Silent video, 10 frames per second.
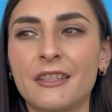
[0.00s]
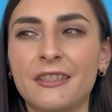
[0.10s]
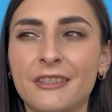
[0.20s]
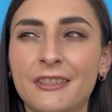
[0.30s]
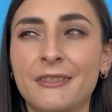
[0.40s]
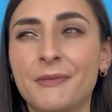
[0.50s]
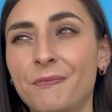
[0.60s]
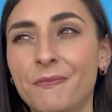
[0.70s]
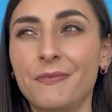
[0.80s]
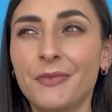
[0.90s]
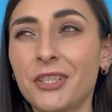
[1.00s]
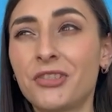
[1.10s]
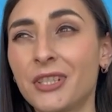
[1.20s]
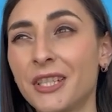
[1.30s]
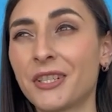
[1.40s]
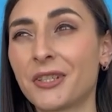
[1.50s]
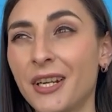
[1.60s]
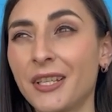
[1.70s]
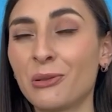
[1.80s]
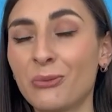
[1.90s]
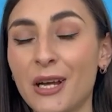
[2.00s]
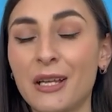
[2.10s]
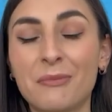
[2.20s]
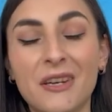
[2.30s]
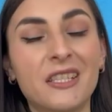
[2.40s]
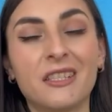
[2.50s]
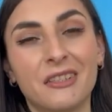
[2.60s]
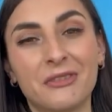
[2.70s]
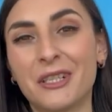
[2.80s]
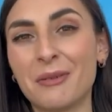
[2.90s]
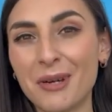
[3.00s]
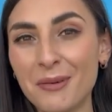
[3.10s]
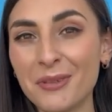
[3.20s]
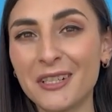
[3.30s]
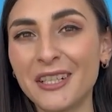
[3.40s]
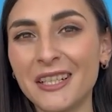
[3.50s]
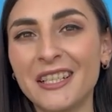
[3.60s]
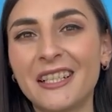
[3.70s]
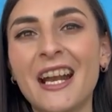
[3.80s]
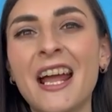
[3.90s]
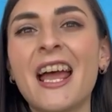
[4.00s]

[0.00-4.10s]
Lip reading: This is not really Ukrainian one, but it is very popular here.